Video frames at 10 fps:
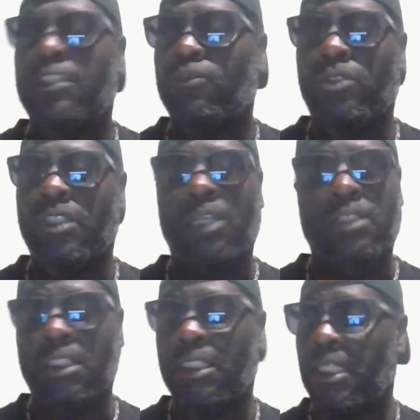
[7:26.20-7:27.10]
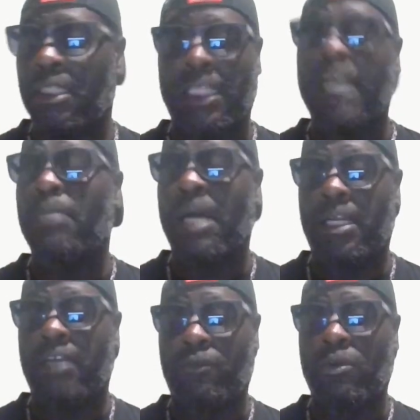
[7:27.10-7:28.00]
just wanted y'all to sit there and think about
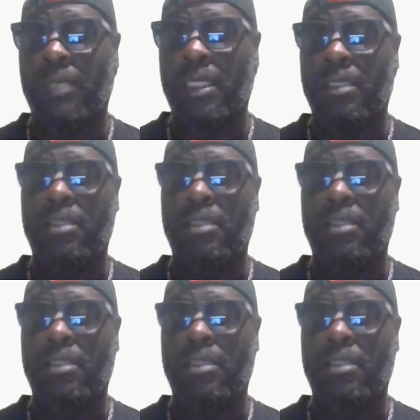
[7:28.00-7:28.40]
that for a minute.